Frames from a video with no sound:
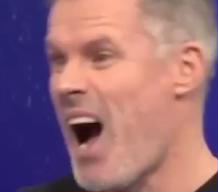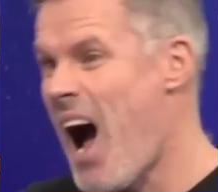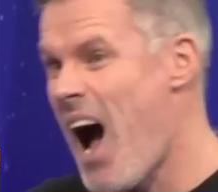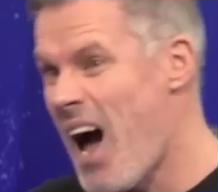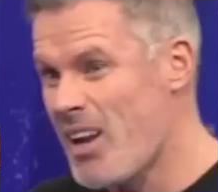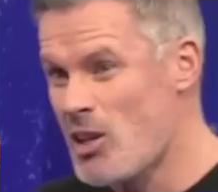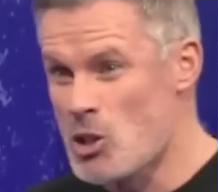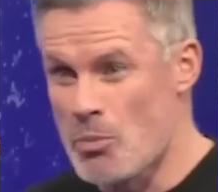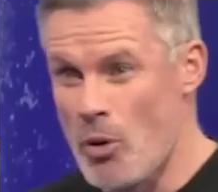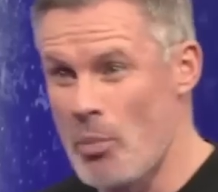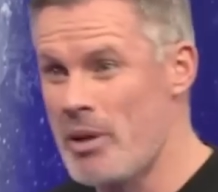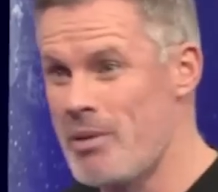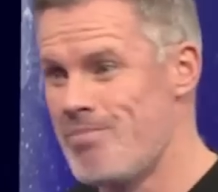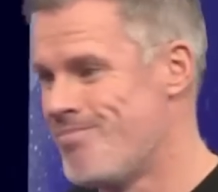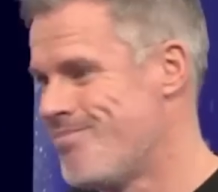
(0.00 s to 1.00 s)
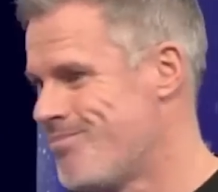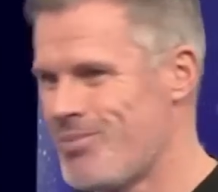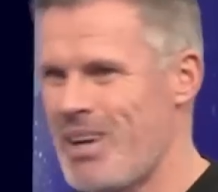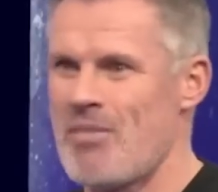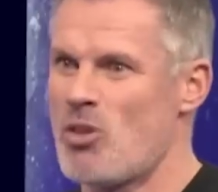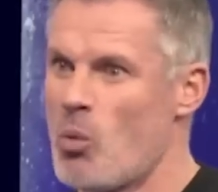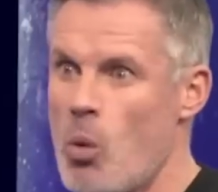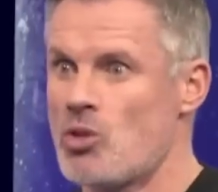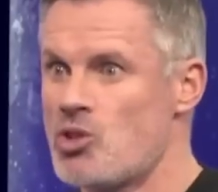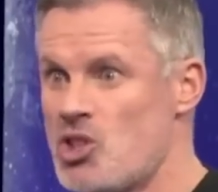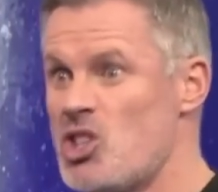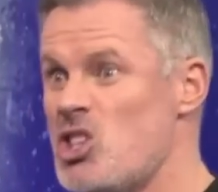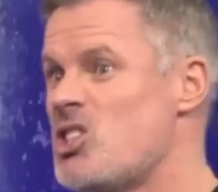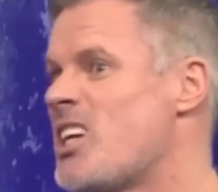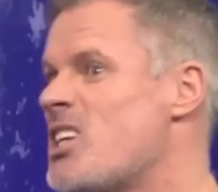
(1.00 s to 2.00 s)
Haaland's probably had the one
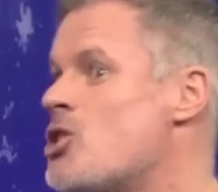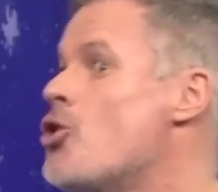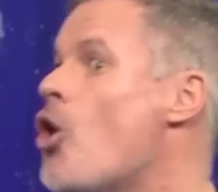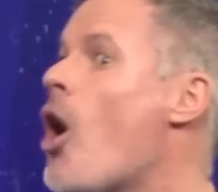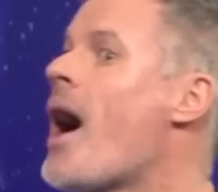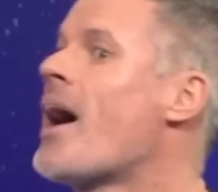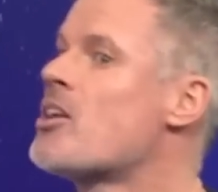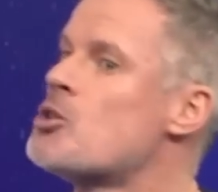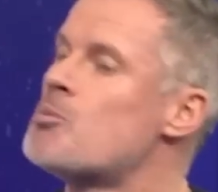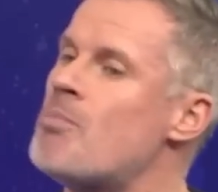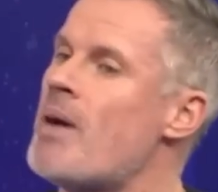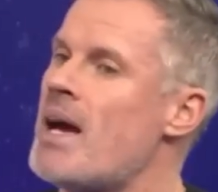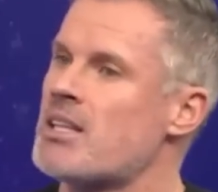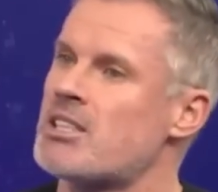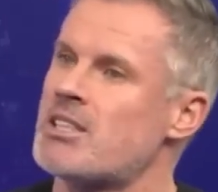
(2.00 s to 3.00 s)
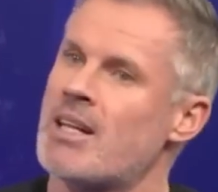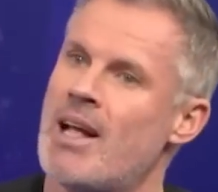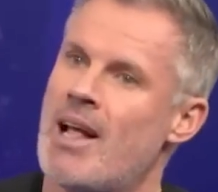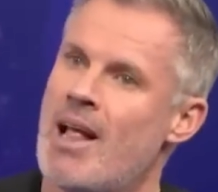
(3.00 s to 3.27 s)
season that he's not at his best.